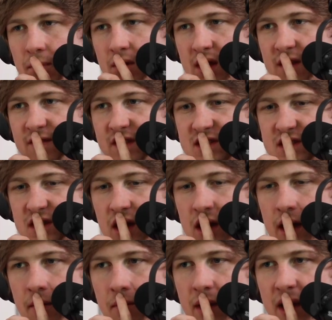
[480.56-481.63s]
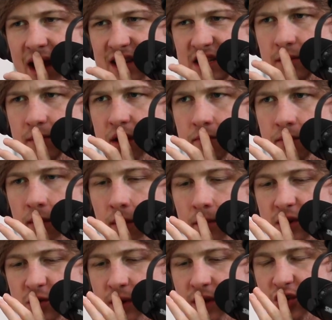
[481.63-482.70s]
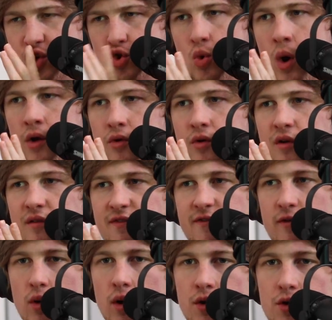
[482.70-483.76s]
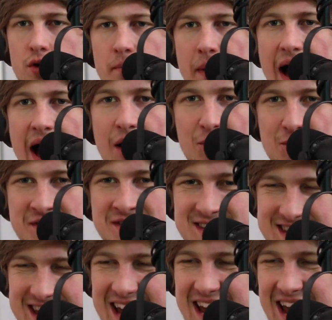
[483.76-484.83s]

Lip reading: believe it's it has to be between 200 and 400 pounds.